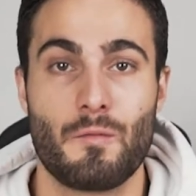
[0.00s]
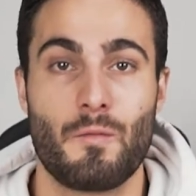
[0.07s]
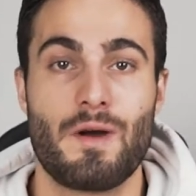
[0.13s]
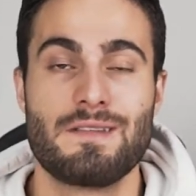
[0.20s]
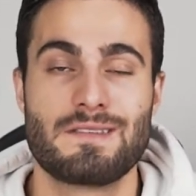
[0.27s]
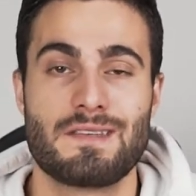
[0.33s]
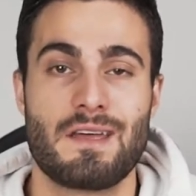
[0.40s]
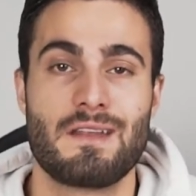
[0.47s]

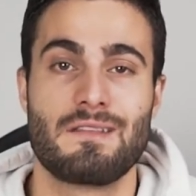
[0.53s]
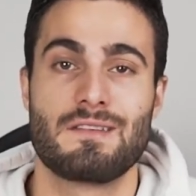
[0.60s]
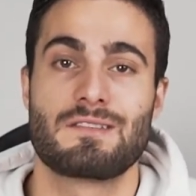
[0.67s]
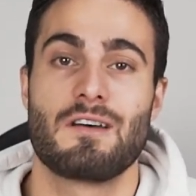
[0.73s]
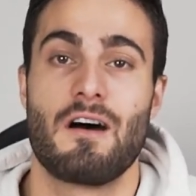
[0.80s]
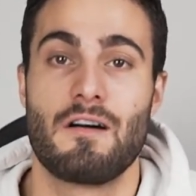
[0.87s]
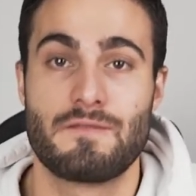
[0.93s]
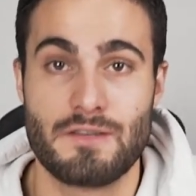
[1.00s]
when sending this
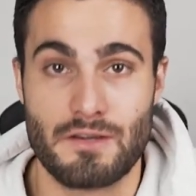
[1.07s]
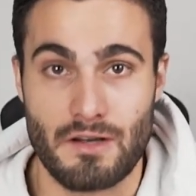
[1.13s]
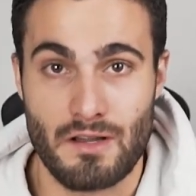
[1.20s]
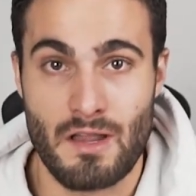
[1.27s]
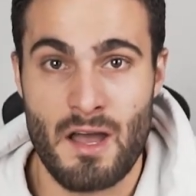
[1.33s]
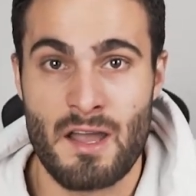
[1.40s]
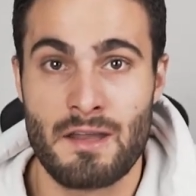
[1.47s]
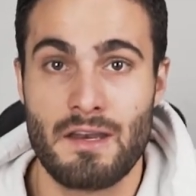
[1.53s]
off to your
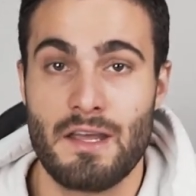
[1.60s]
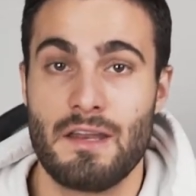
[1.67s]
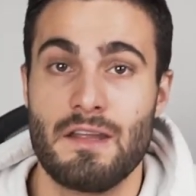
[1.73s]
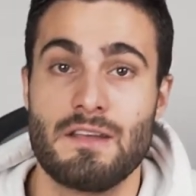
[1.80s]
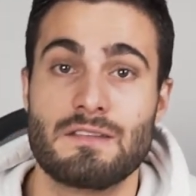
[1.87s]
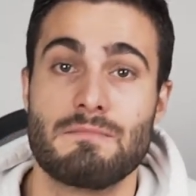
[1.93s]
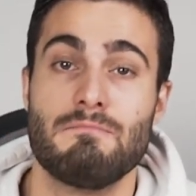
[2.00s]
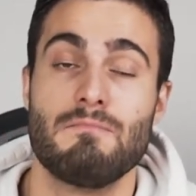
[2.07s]
client, it
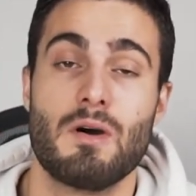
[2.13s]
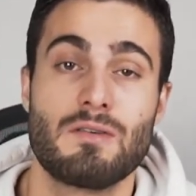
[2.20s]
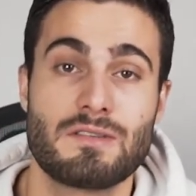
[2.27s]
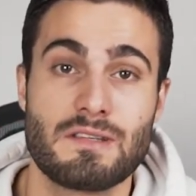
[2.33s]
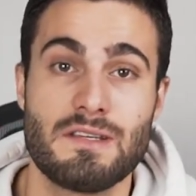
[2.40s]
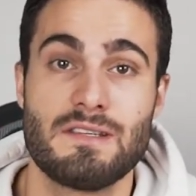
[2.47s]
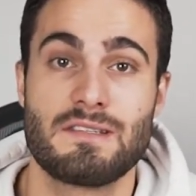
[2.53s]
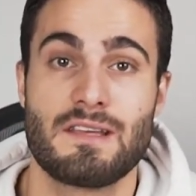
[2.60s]
is
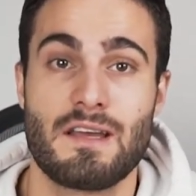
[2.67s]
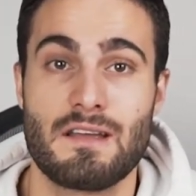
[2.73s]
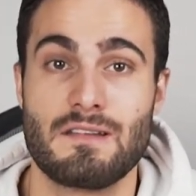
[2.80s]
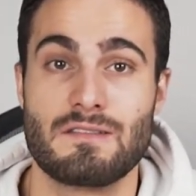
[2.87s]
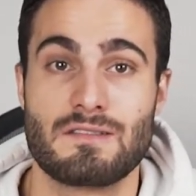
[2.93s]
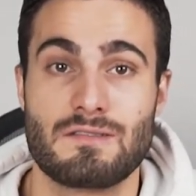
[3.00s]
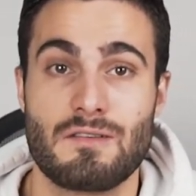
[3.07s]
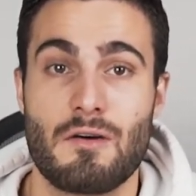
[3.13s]
mostly set in
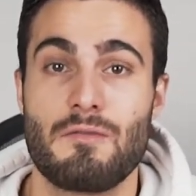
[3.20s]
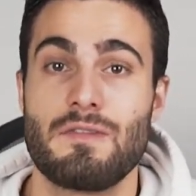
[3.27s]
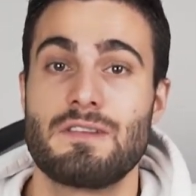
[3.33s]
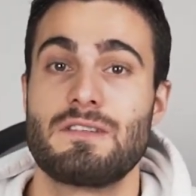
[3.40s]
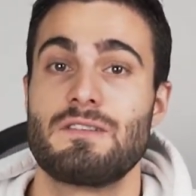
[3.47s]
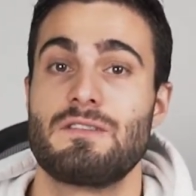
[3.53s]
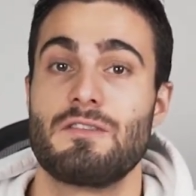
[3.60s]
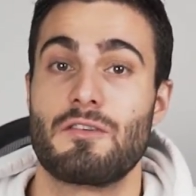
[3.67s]
stone. This
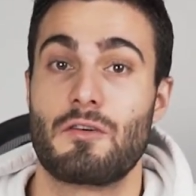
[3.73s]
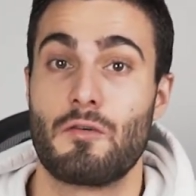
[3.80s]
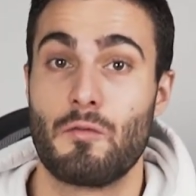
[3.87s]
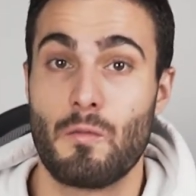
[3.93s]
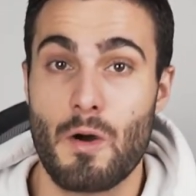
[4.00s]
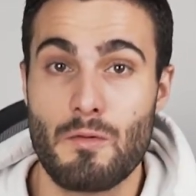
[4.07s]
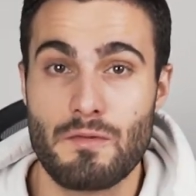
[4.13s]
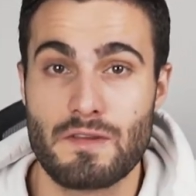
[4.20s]
is your
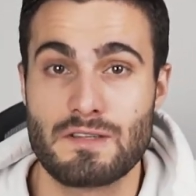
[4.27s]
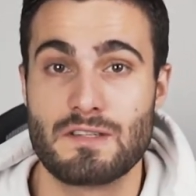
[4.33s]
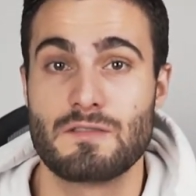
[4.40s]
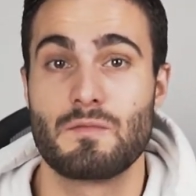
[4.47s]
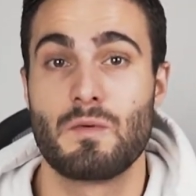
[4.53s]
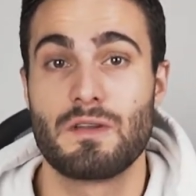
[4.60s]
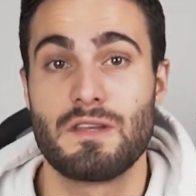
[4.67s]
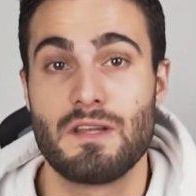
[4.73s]
quote. This is
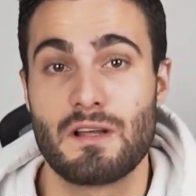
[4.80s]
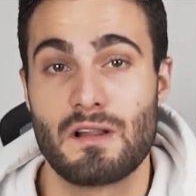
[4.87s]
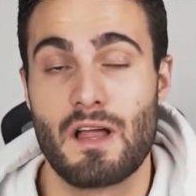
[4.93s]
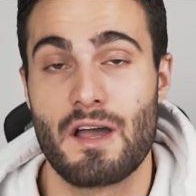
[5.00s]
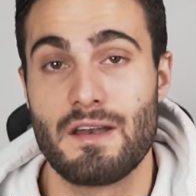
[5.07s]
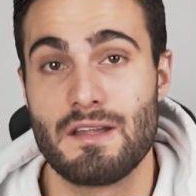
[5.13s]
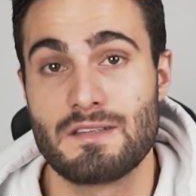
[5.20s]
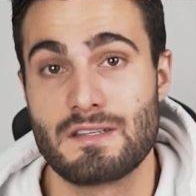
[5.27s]
what the
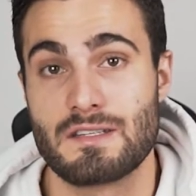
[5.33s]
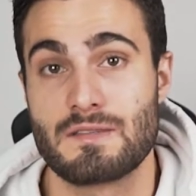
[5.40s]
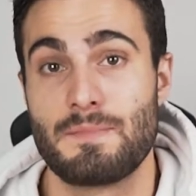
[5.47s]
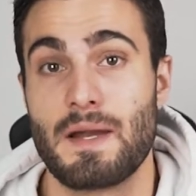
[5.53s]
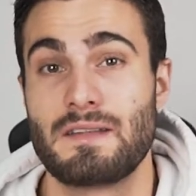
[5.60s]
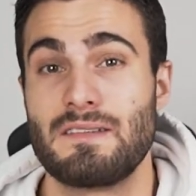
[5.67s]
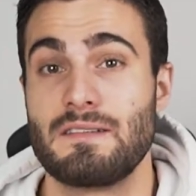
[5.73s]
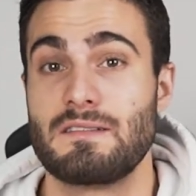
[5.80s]
client is
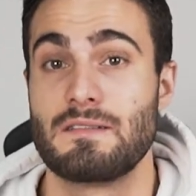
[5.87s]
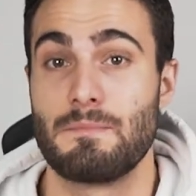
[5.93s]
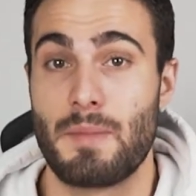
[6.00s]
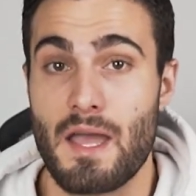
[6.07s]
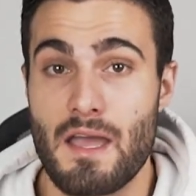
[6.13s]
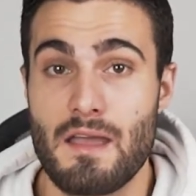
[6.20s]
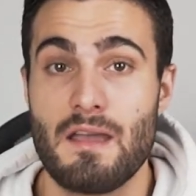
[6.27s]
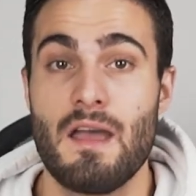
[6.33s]
expecting to
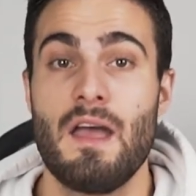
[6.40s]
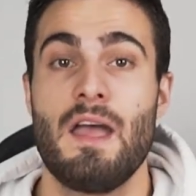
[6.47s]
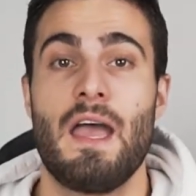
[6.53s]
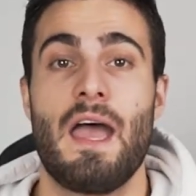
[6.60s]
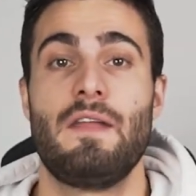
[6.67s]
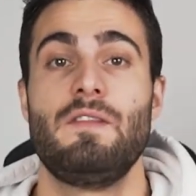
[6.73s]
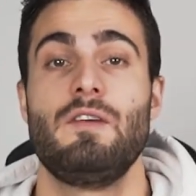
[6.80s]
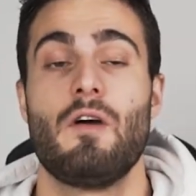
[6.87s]
pay.
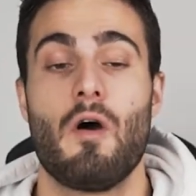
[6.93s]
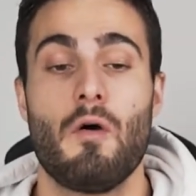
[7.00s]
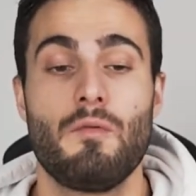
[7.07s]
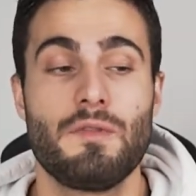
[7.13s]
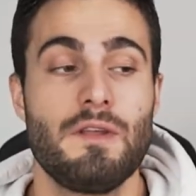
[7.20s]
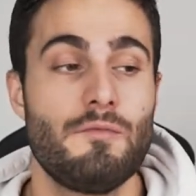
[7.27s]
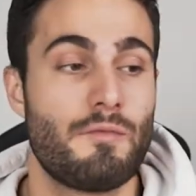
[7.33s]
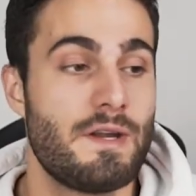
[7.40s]
And the
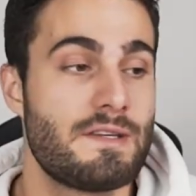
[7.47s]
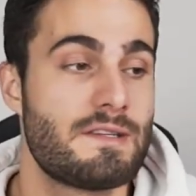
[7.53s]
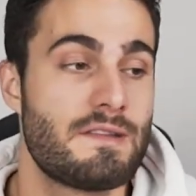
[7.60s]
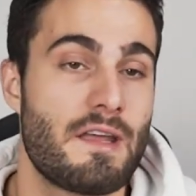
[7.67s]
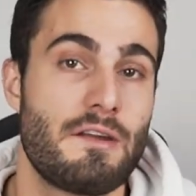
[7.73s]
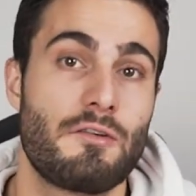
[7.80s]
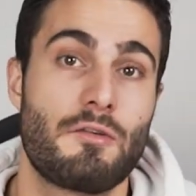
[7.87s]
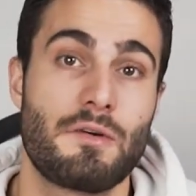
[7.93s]
only reason
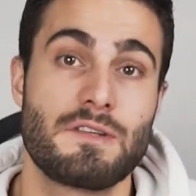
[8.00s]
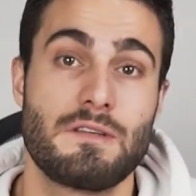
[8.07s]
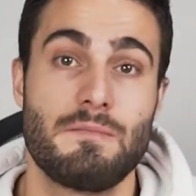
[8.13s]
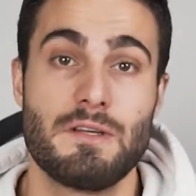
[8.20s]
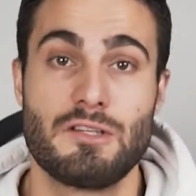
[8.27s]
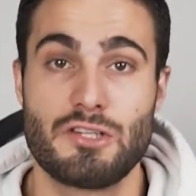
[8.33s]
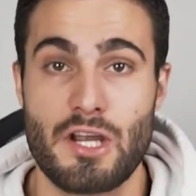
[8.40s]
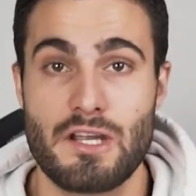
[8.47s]
that you're going to
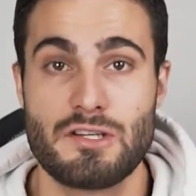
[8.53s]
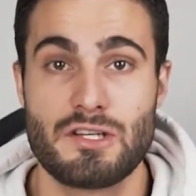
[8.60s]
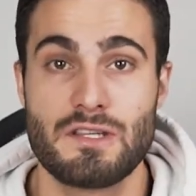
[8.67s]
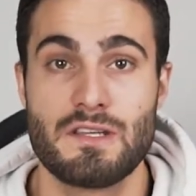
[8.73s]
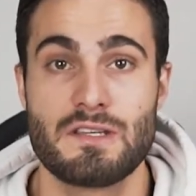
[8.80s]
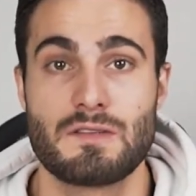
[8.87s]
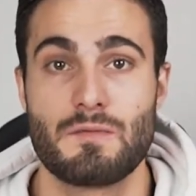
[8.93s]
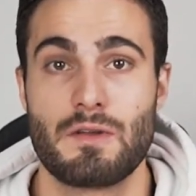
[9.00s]
be changing
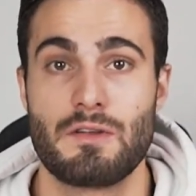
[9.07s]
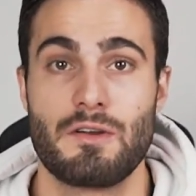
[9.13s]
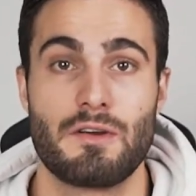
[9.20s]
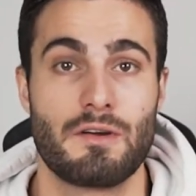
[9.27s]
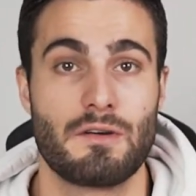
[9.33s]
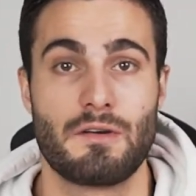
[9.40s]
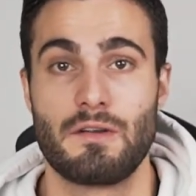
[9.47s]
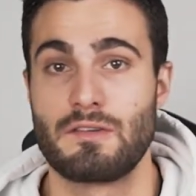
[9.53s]
this,
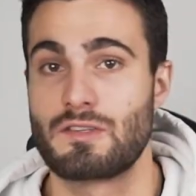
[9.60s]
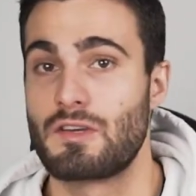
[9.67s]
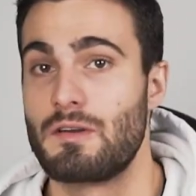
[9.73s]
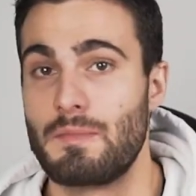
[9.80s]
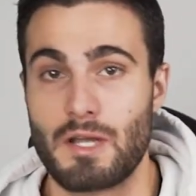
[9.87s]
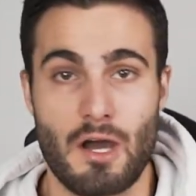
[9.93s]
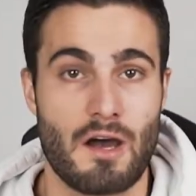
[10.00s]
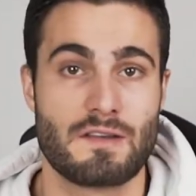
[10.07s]
whether it's going to
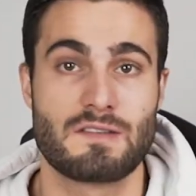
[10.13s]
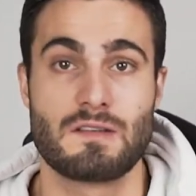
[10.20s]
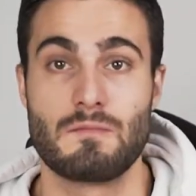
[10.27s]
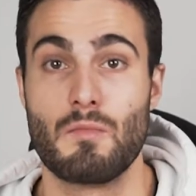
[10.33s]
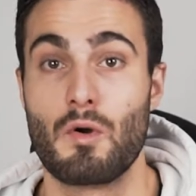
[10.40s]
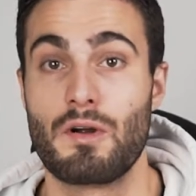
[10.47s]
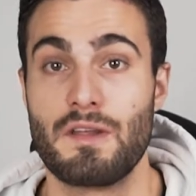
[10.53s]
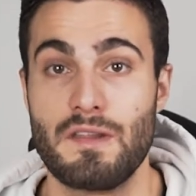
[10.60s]
be costing
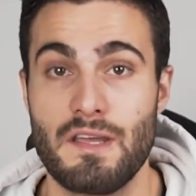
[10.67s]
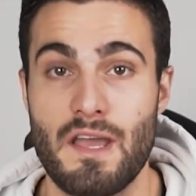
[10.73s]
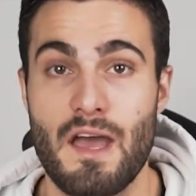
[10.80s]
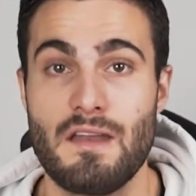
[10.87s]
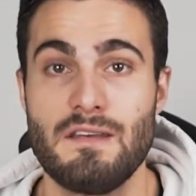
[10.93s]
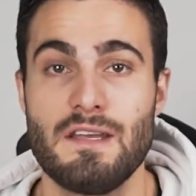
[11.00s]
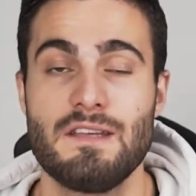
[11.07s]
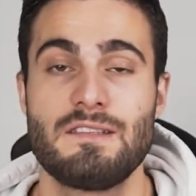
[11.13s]
more in the
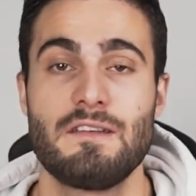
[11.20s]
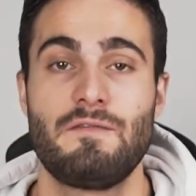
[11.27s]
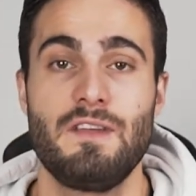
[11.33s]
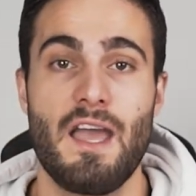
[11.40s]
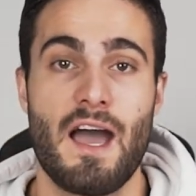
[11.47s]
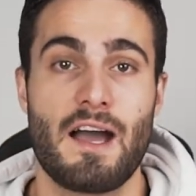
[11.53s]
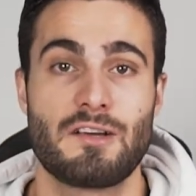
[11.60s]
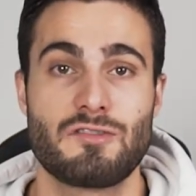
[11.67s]
end, is if
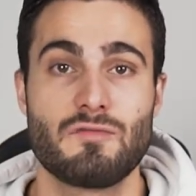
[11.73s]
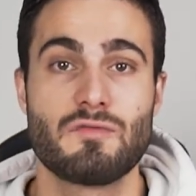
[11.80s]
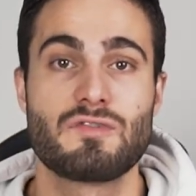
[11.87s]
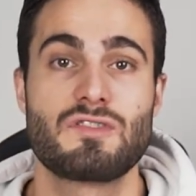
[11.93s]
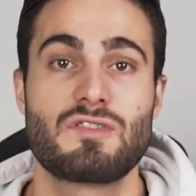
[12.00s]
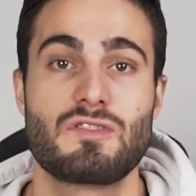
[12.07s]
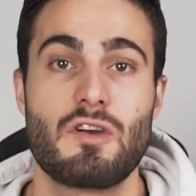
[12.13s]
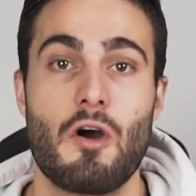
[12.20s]
the actual
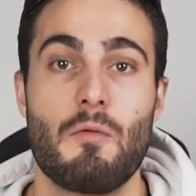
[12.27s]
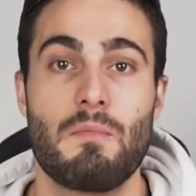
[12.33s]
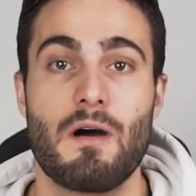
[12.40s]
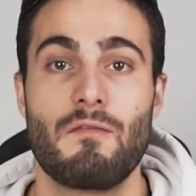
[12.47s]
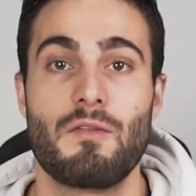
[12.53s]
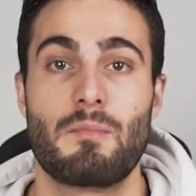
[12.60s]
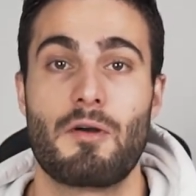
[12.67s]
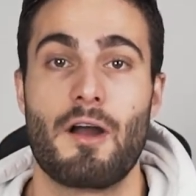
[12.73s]
scope
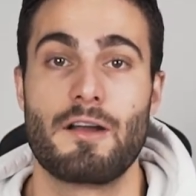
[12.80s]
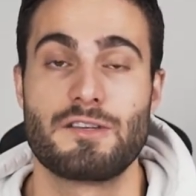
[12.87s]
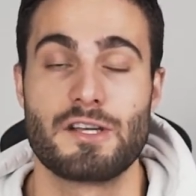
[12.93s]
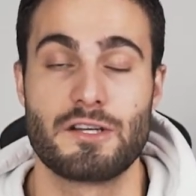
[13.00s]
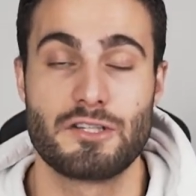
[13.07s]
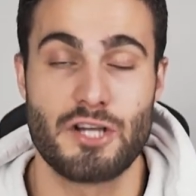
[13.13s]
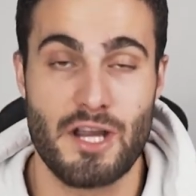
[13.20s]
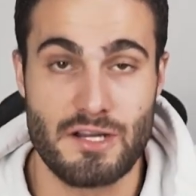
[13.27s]
of the
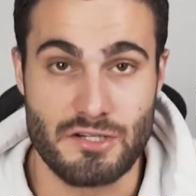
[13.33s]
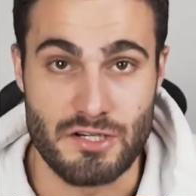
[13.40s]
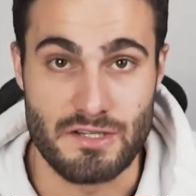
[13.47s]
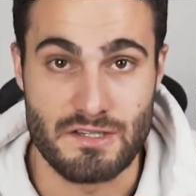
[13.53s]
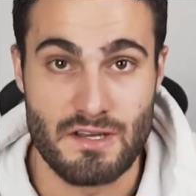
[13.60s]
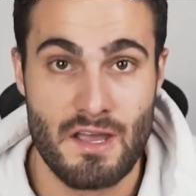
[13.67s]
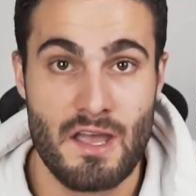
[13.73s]
project changes.